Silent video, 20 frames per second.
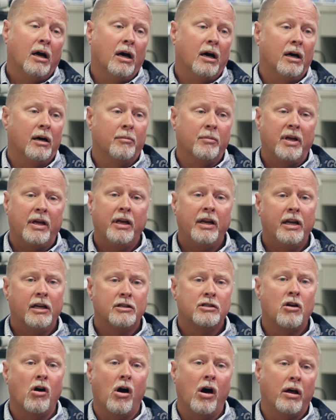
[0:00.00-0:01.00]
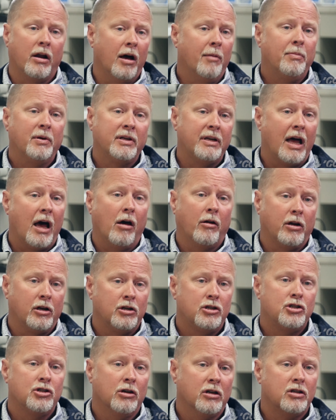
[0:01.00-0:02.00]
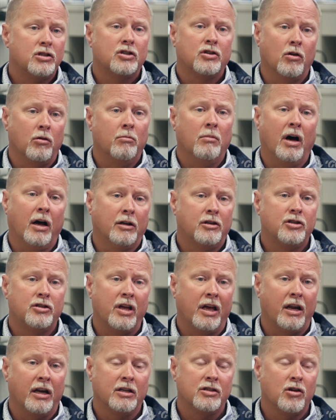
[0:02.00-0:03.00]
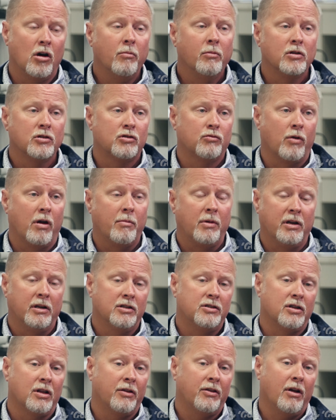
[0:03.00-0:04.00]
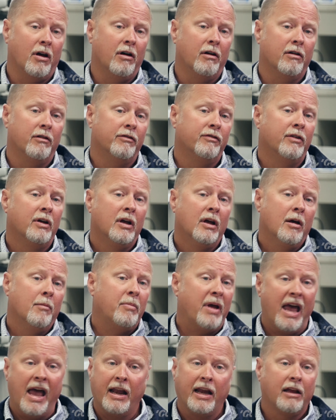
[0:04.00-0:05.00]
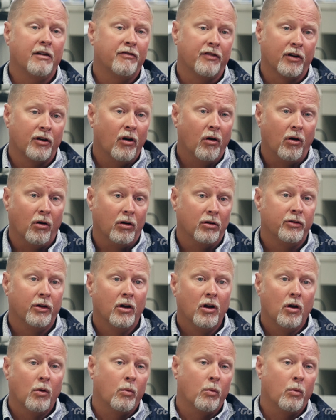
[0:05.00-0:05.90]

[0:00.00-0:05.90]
um, it has gone up and down and shook so much that it's almost reminiscent of panning for gold,